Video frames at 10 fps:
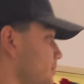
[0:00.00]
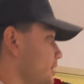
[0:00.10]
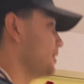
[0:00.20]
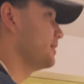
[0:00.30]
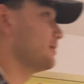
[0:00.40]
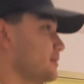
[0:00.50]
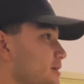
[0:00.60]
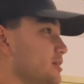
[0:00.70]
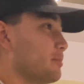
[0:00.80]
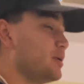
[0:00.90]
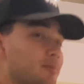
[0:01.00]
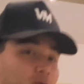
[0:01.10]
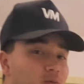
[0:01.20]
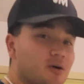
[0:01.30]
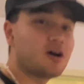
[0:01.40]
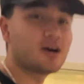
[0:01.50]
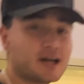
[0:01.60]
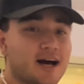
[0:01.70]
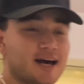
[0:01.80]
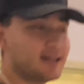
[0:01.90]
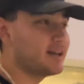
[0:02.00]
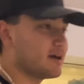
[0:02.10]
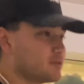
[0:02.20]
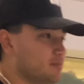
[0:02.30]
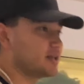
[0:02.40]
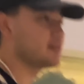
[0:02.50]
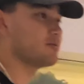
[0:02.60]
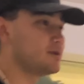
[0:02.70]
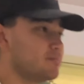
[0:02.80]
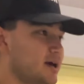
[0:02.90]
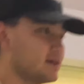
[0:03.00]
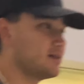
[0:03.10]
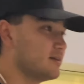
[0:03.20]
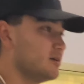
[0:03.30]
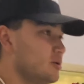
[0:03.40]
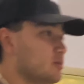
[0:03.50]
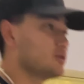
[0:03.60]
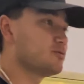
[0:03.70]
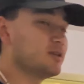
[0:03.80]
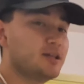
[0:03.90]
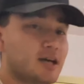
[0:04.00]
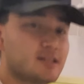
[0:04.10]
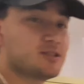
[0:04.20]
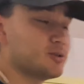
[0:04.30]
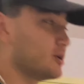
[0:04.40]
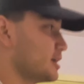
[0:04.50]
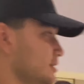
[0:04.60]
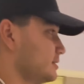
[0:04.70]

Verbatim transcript: but the people were all kind. Everybody that we met was really nice to us.